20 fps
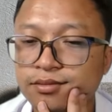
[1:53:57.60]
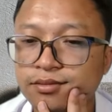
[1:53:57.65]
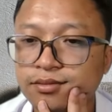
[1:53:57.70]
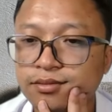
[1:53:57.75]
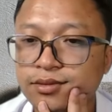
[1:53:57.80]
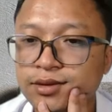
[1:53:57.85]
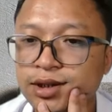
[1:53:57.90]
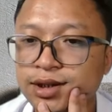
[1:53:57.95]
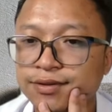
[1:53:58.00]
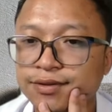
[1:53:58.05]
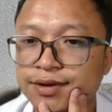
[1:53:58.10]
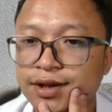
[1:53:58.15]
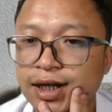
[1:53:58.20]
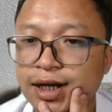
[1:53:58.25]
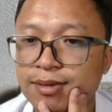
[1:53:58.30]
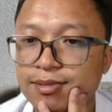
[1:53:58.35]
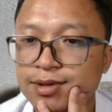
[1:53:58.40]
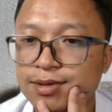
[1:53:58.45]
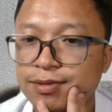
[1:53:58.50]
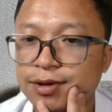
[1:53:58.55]
If it
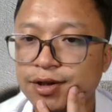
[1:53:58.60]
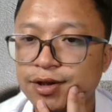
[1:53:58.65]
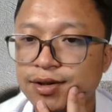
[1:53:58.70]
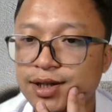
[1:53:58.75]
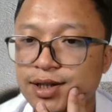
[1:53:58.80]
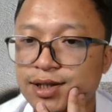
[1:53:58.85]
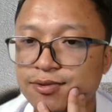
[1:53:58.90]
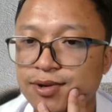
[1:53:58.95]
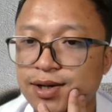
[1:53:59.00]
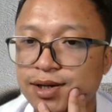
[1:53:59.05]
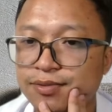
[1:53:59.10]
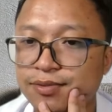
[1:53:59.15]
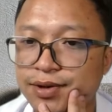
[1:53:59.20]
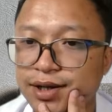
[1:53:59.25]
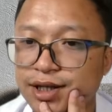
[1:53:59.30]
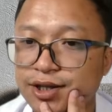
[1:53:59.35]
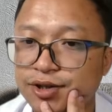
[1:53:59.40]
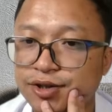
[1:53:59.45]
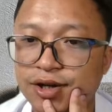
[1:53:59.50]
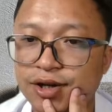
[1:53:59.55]
comes below this one, we
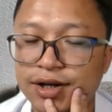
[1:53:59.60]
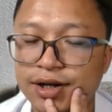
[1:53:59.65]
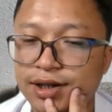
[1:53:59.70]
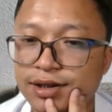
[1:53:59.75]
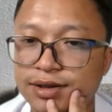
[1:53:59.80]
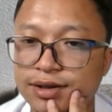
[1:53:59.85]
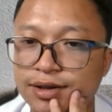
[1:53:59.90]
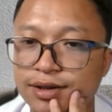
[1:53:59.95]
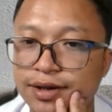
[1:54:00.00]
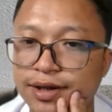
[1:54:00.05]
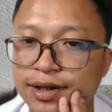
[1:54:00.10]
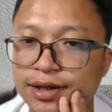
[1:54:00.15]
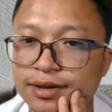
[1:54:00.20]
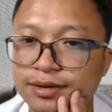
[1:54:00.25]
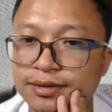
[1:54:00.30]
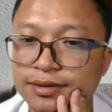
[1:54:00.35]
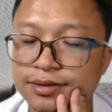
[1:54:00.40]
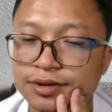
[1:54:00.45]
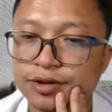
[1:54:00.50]
can short it, all right, no